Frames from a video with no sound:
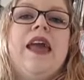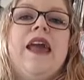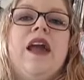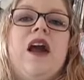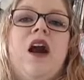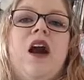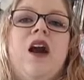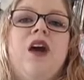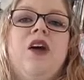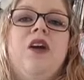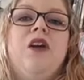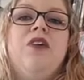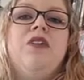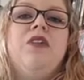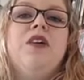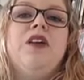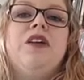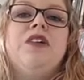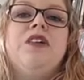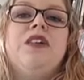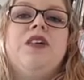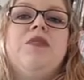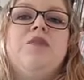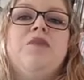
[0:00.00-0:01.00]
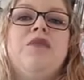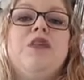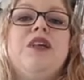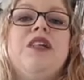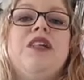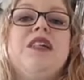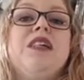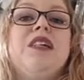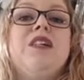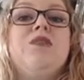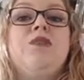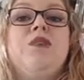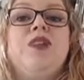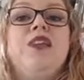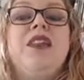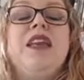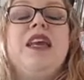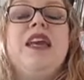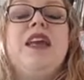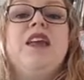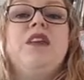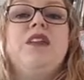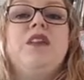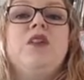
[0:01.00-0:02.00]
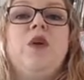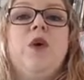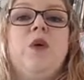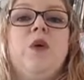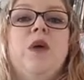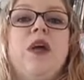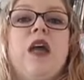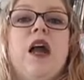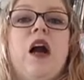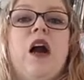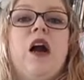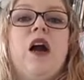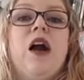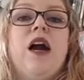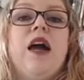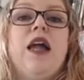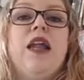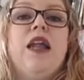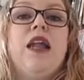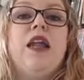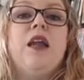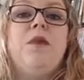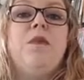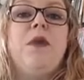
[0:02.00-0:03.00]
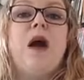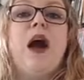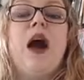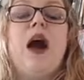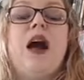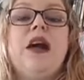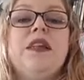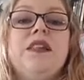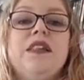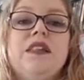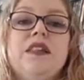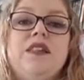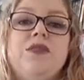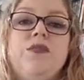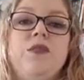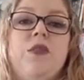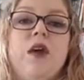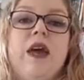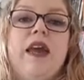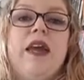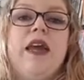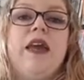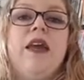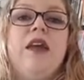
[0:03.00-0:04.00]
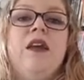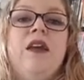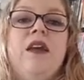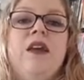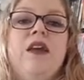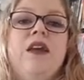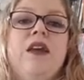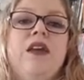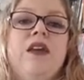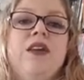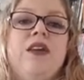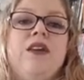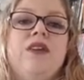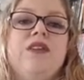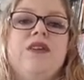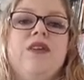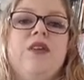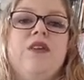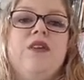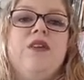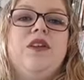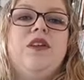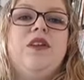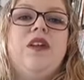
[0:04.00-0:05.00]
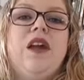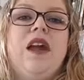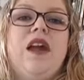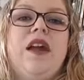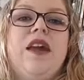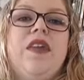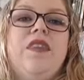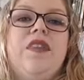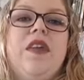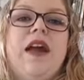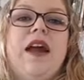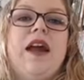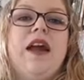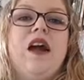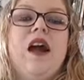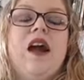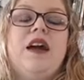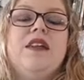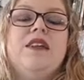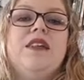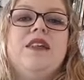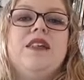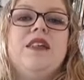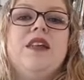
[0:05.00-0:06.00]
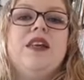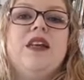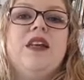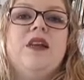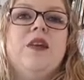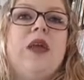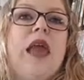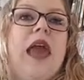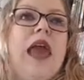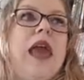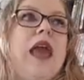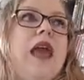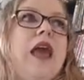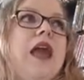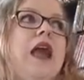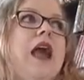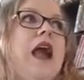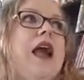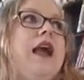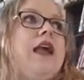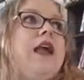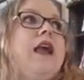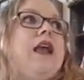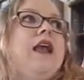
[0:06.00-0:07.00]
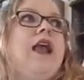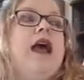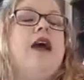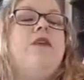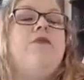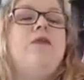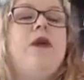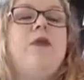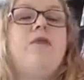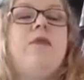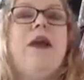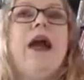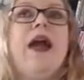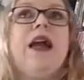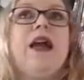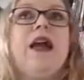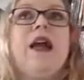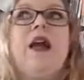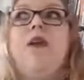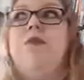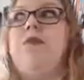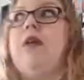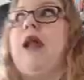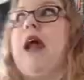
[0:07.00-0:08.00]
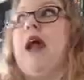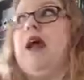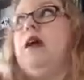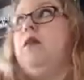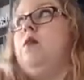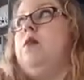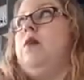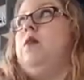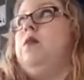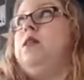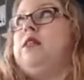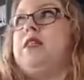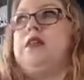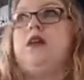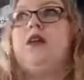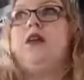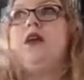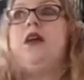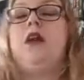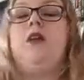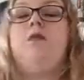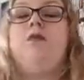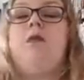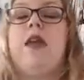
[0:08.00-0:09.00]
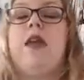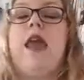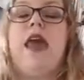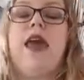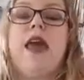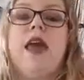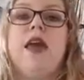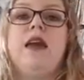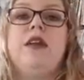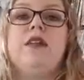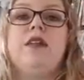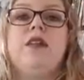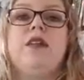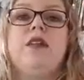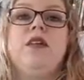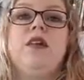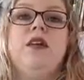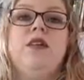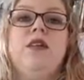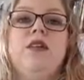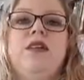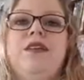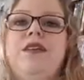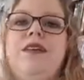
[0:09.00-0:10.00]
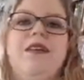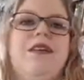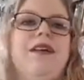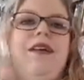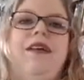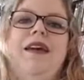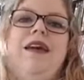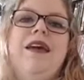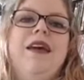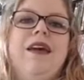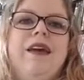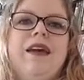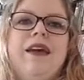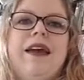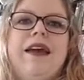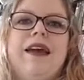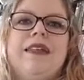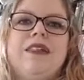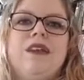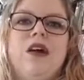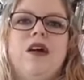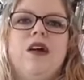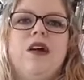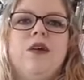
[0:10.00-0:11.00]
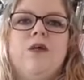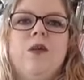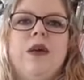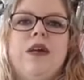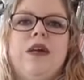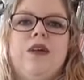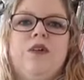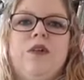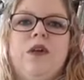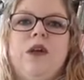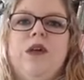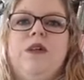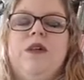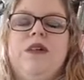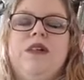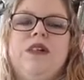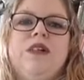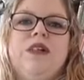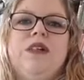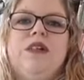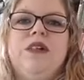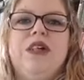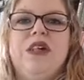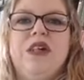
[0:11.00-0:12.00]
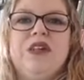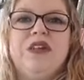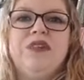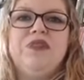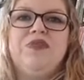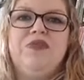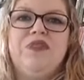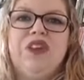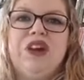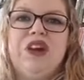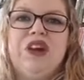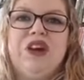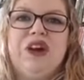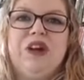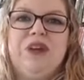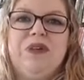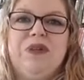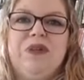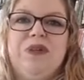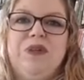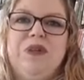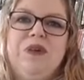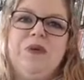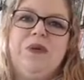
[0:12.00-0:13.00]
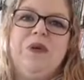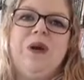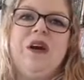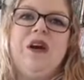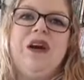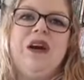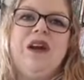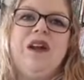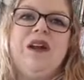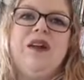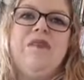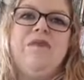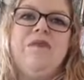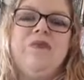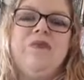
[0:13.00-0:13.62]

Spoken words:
Are there some predictable things going on in a positive way so they're not in that constant, hey, I got to have my backup and I don't know what's going to come next, as a hard way to grow and to figure out who you are.